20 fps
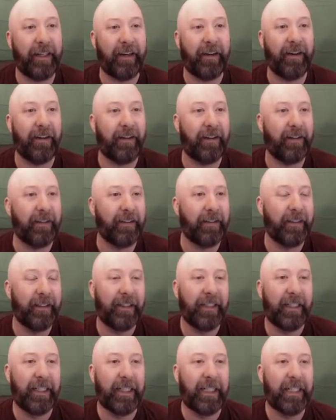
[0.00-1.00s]
our
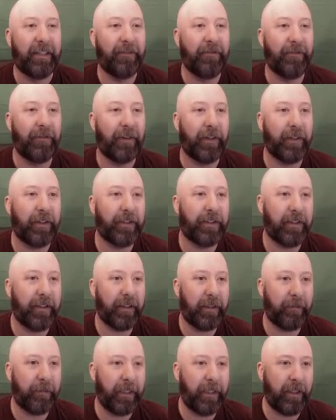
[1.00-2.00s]

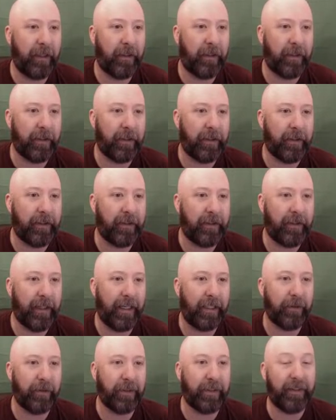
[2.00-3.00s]
first, let me go to the
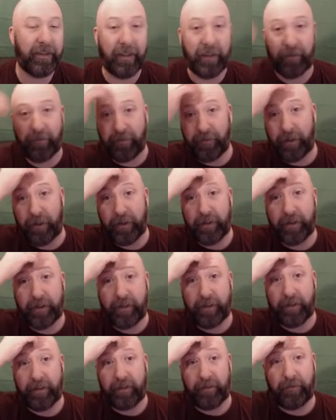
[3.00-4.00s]
schedule. This is our
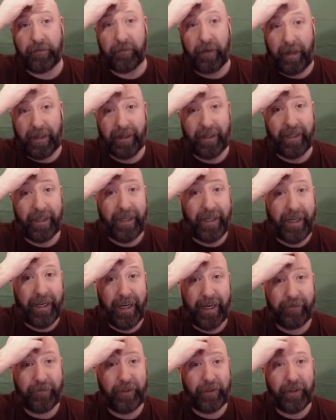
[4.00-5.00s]
first friendly
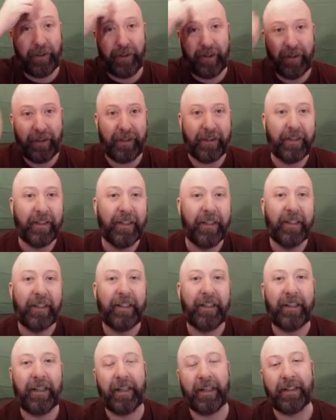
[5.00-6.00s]
after our
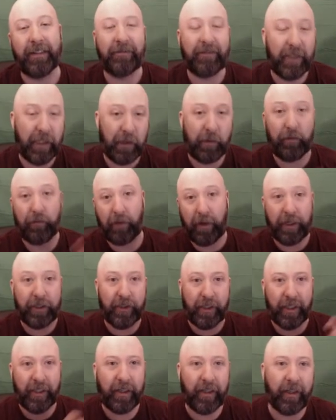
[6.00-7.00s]

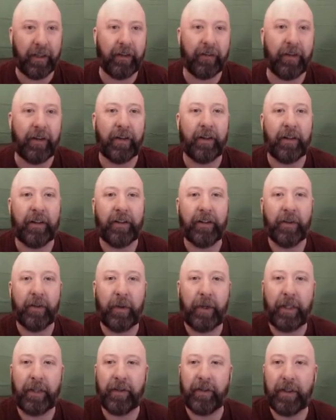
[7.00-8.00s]
crushing of our
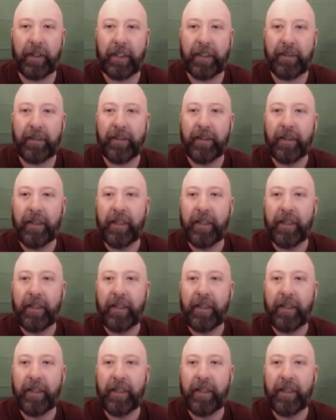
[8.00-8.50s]
under-23s